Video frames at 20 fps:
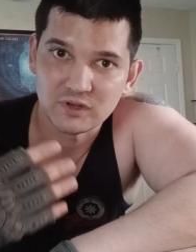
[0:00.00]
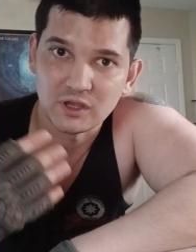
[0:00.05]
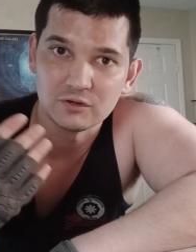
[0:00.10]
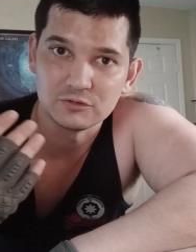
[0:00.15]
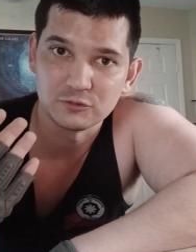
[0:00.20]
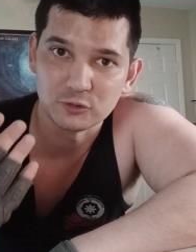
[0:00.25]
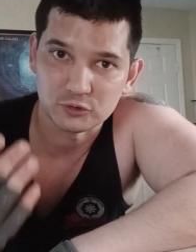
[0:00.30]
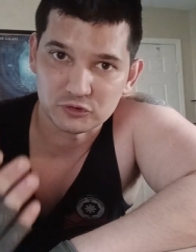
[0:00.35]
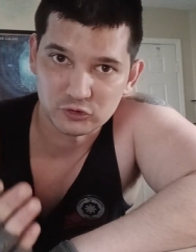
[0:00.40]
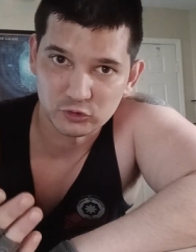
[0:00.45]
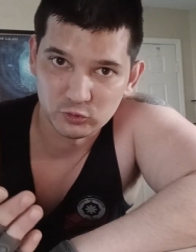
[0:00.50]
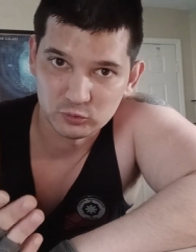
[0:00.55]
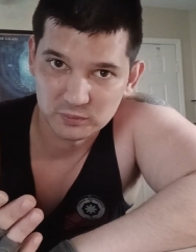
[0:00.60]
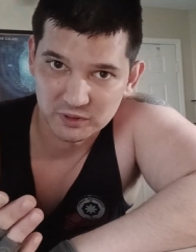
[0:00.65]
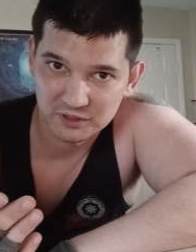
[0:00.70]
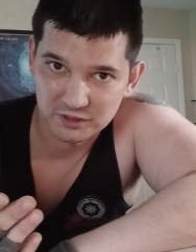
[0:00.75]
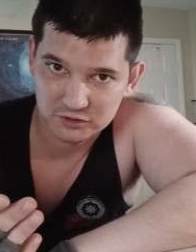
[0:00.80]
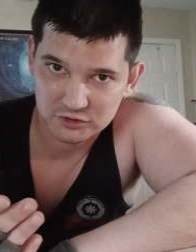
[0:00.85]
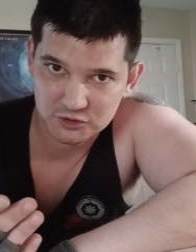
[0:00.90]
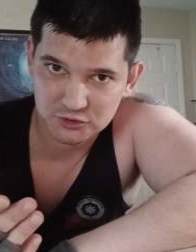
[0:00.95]
for 2
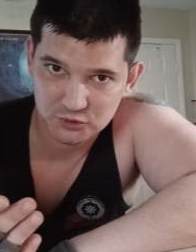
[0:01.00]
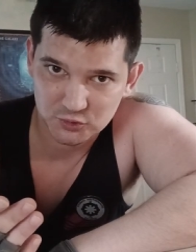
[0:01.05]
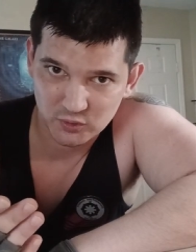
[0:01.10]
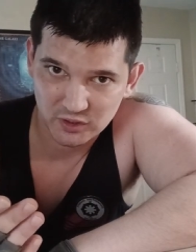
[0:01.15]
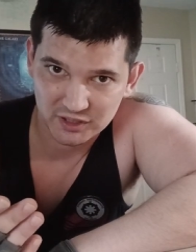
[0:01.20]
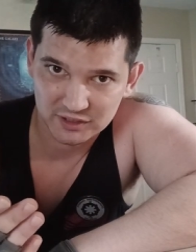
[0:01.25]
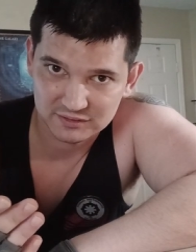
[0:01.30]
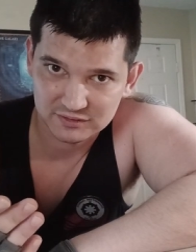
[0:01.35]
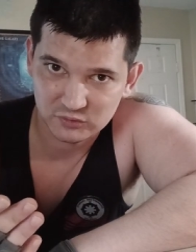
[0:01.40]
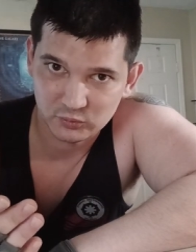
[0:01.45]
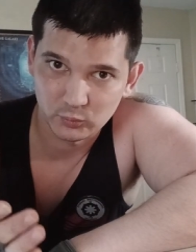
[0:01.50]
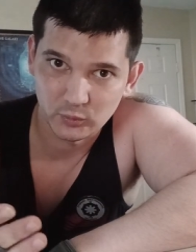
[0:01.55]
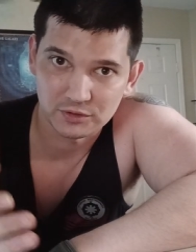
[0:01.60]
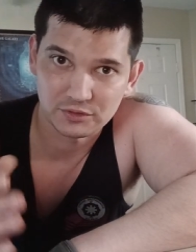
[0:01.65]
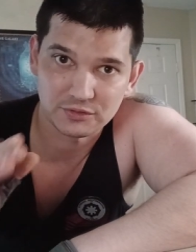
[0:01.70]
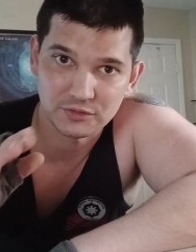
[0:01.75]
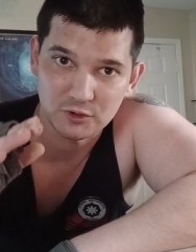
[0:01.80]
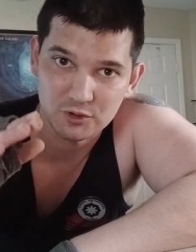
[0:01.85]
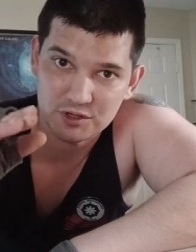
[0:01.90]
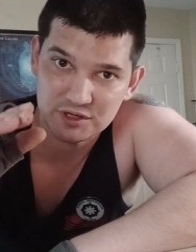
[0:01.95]
minutes straight
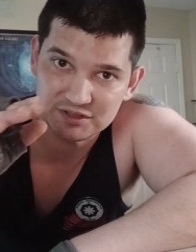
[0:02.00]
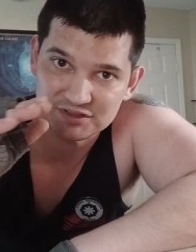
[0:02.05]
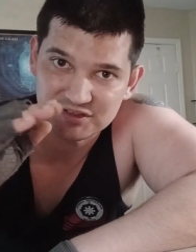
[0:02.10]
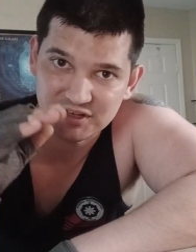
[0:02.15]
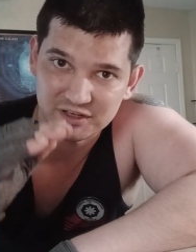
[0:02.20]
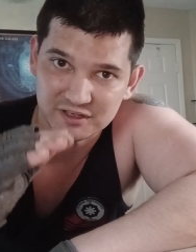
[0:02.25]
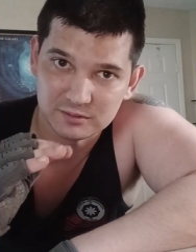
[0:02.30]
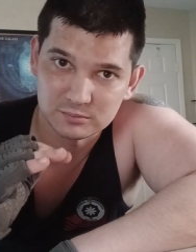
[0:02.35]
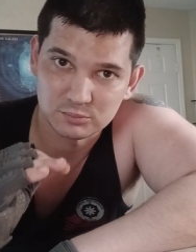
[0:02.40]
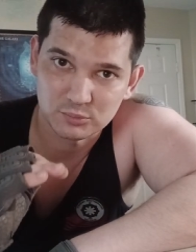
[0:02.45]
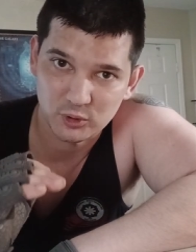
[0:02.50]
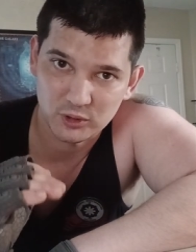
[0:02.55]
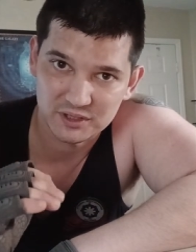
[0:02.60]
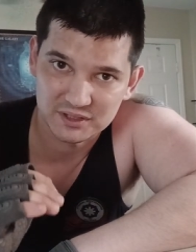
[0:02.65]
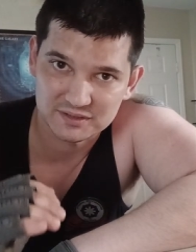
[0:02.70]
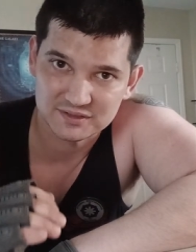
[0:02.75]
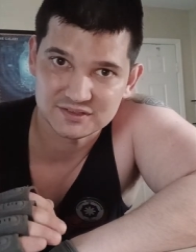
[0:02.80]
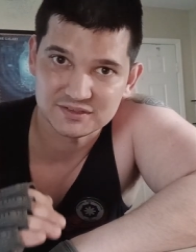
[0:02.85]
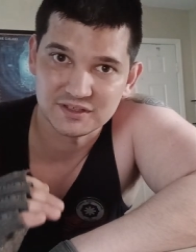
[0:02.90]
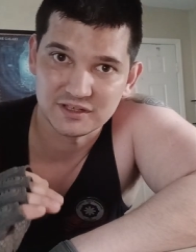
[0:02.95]
with 30-second
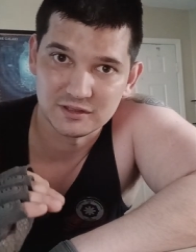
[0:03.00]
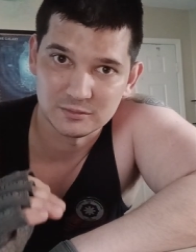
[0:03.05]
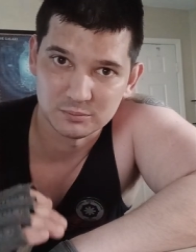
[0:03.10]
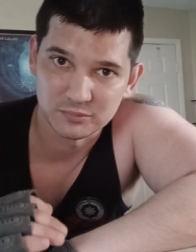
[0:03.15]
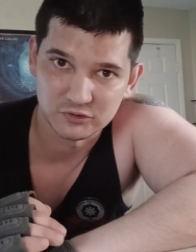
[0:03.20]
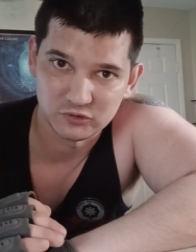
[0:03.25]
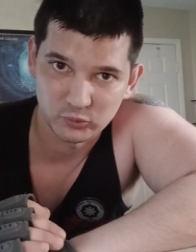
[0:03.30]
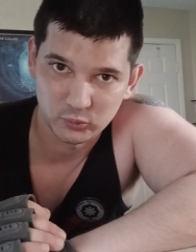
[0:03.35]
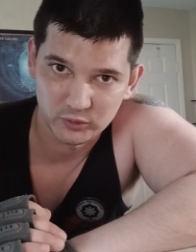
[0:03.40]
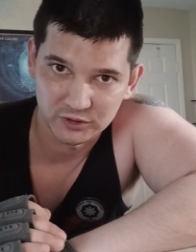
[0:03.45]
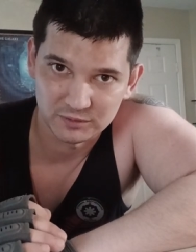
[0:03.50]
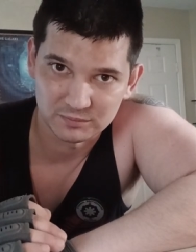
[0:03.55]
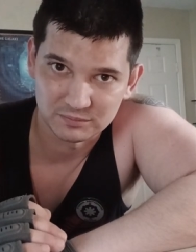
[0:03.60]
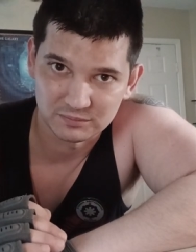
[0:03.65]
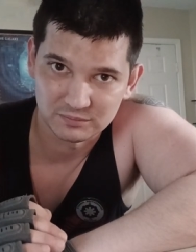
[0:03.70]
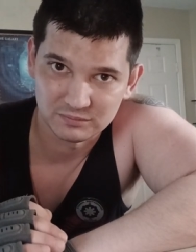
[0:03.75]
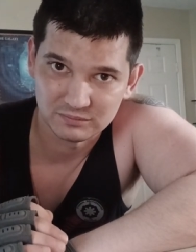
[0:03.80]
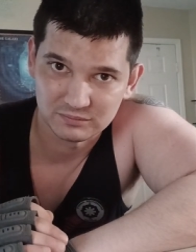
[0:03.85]
breaks in between.